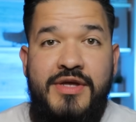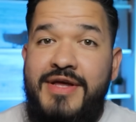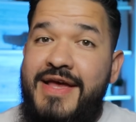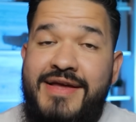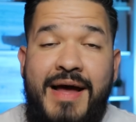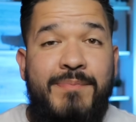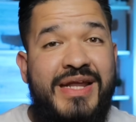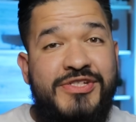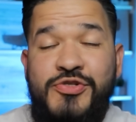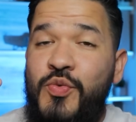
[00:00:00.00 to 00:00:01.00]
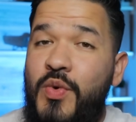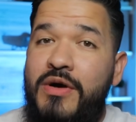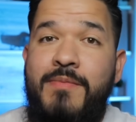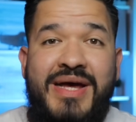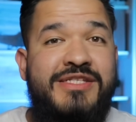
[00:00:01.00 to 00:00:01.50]
Hey, God bless you.
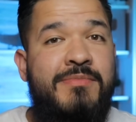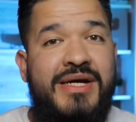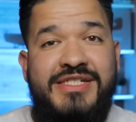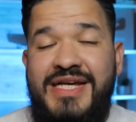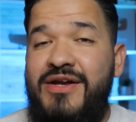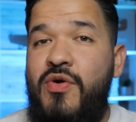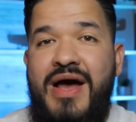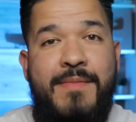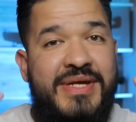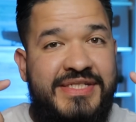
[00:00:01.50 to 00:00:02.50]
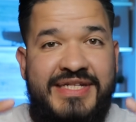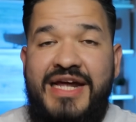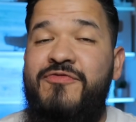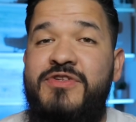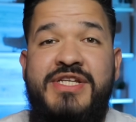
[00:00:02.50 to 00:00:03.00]
Welcome back to my channel. I'm
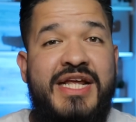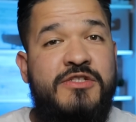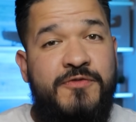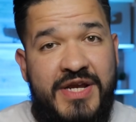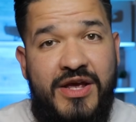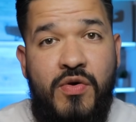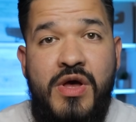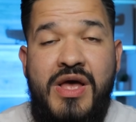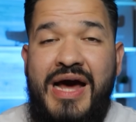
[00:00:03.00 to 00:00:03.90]
excited for today's video.